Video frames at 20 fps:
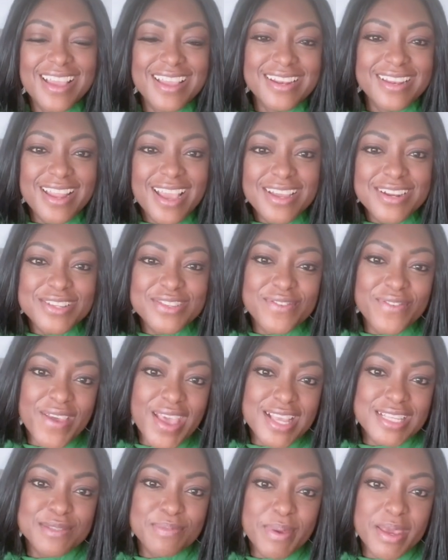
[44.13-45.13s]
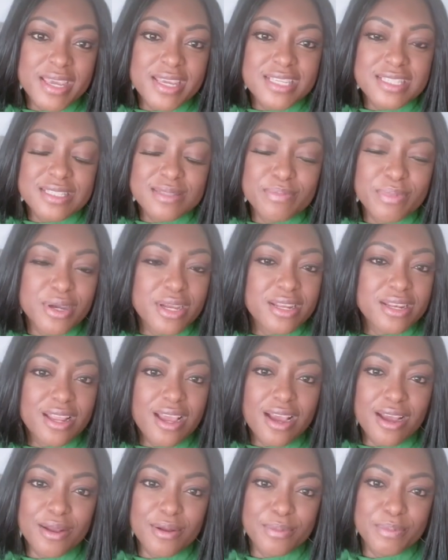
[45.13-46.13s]
Not as fast paced, but
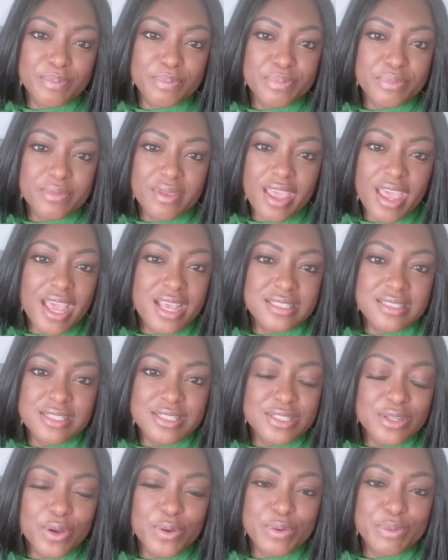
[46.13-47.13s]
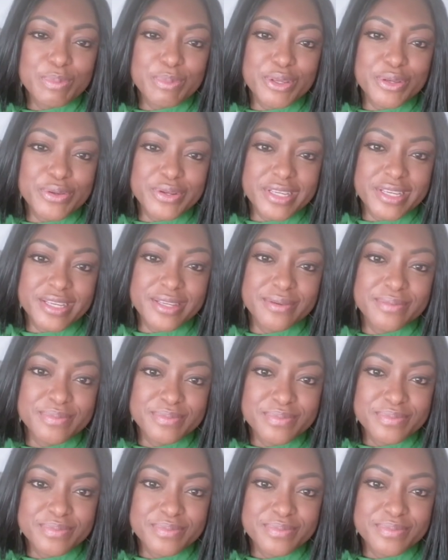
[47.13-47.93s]
has its own beauty.